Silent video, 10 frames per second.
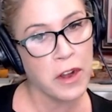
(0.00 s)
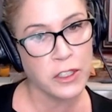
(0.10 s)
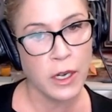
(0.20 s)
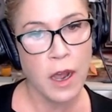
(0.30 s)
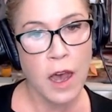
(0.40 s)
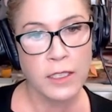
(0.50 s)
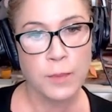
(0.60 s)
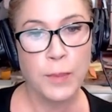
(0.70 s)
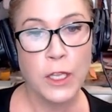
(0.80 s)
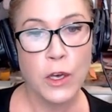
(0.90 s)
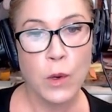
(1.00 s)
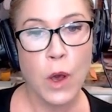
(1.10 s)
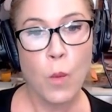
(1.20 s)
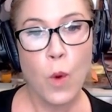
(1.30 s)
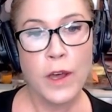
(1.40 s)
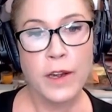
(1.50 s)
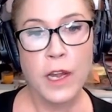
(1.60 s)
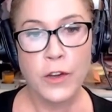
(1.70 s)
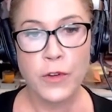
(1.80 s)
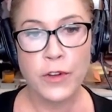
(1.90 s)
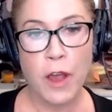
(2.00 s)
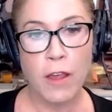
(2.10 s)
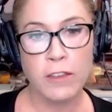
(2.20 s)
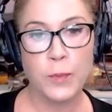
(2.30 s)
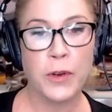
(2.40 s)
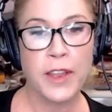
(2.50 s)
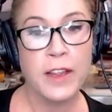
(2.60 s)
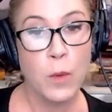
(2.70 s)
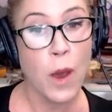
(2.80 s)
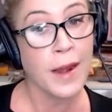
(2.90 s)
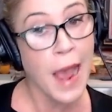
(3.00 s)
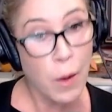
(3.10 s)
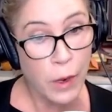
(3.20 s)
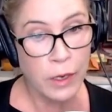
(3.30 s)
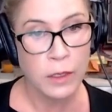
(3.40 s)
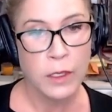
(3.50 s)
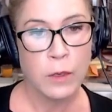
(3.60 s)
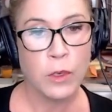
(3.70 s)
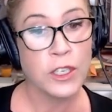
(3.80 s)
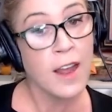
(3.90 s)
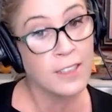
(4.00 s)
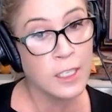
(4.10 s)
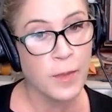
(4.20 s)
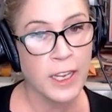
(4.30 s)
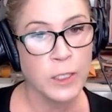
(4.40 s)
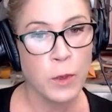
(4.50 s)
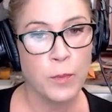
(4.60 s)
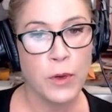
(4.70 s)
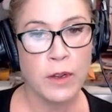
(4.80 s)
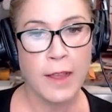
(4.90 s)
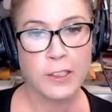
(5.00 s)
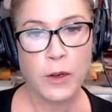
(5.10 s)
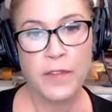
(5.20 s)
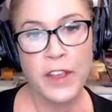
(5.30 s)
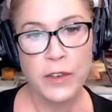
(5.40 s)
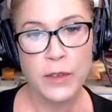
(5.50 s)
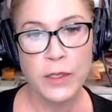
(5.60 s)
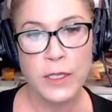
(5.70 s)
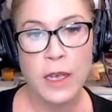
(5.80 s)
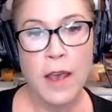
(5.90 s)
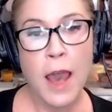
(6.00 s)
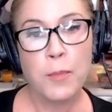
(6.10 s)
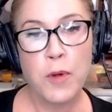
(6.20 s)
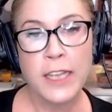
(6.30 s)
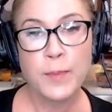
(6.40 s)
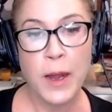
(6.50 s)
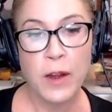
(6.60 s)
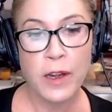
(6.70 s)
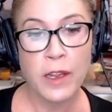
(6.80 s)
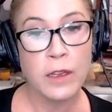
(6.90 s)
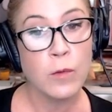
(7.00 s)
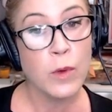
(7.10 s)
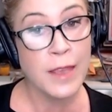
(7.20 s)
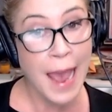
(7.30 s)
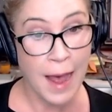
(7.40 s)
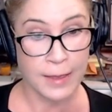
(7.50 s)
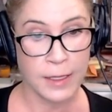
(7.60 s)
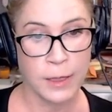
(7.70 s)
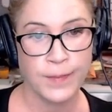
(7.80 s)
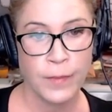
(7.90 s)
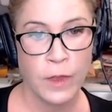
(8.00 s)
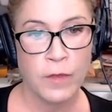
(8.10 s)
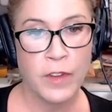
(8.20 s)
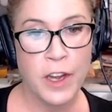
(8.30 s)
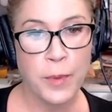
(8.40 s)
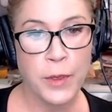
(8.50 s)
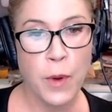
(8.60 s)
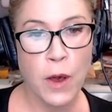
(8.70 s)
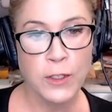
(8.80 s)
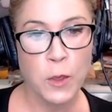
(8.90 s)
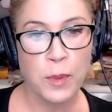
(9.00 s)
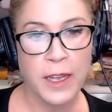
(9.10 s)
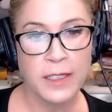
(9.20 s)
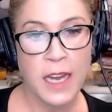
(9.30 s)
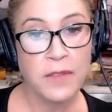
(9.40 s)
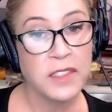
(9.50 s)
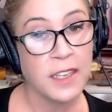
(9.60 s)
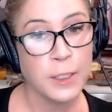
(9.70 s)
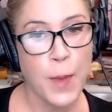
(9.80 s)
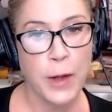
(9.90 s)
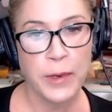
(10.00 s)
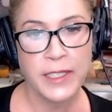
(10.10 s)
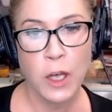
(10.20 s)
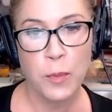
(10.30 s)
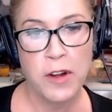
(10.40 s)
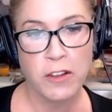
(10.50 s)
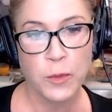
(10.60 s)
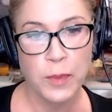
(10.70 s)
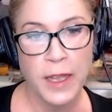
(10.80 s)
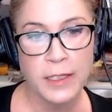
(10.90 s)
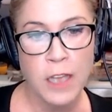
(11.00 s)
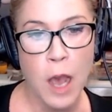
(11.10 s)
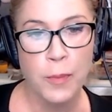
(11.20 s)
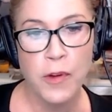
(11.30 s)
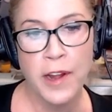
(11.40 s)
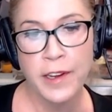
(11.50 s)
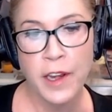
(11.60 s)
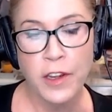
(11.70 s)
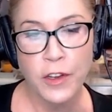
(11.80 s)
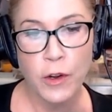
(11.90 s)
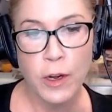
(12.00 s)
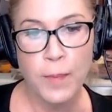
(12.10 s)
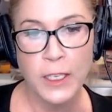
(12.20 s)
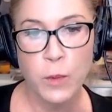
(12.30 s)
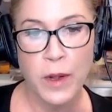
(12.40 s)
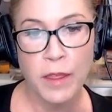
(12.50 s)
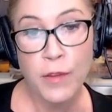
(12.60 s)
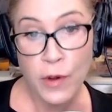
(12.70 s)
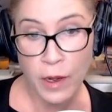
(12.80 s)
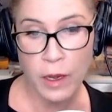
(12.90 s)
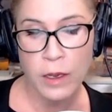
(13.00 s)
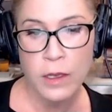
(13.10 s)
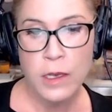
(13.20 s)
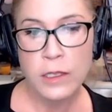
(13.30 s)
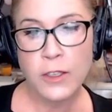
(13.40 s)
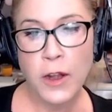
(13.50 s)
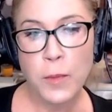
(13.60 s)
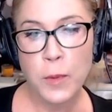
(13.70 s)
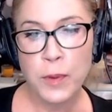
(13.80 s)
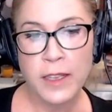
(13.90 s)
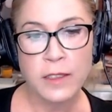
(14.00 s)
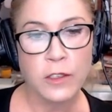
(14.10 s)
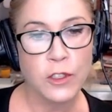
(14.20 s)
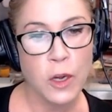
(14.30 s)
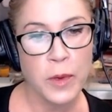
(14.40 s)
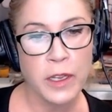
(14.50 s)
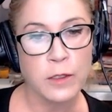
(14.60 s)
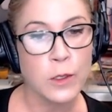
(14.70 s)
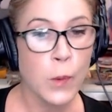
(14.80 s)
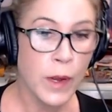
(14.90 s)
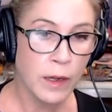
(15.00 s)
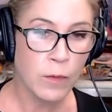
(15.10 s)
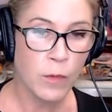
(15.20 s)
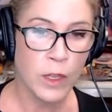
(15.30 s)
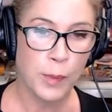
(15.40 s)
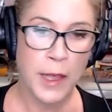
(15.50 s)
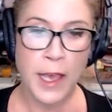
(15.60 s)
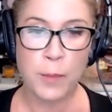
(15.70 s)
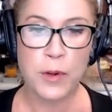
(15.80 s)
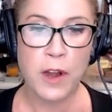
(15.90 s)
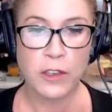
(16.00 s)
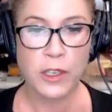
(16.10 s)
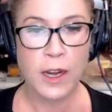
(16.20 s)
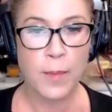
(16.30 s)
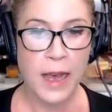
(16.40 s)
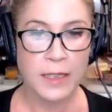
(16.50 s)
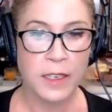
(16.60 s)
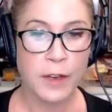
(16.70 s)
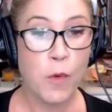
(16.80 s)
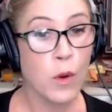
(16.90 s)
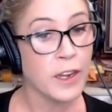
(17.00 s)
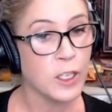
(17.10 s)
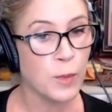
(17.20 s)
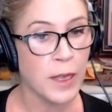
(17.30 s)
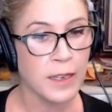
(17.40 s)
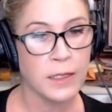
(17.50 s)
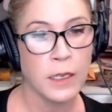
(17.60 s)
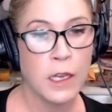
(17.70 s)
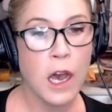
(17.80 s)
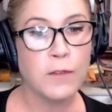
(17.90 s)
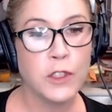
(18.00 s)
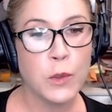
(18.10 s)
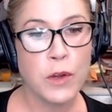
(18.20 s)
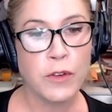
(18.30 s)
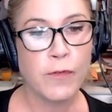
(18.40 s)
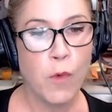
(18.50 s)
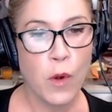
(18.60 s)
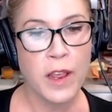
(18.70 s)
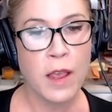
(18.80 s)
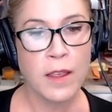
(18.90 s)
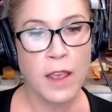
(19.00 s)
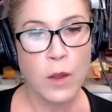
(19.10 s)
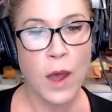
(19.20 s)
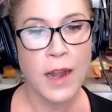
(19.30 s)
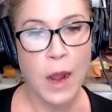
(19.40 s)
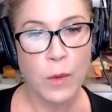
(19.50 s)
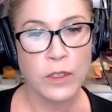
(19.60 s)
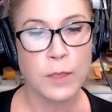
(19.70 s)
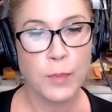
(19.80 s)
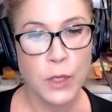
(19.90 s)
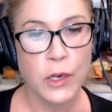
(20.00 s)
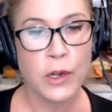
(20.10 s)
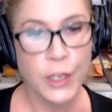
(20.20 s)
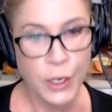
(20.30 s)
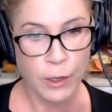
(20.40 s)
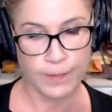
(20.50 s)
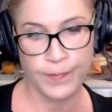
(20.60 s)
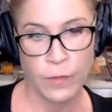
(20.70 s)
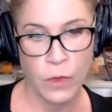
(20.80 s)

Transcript: production costs below $100 per kilowatt hour, which it estimates would put electric vehicles at price parity with gas. VW also plans to have six battery cell production plants operating in Europe by 2030, starting with plants in Germany and Sweden, with a planned production capacity for each plant of 240 gigawatt hours per year.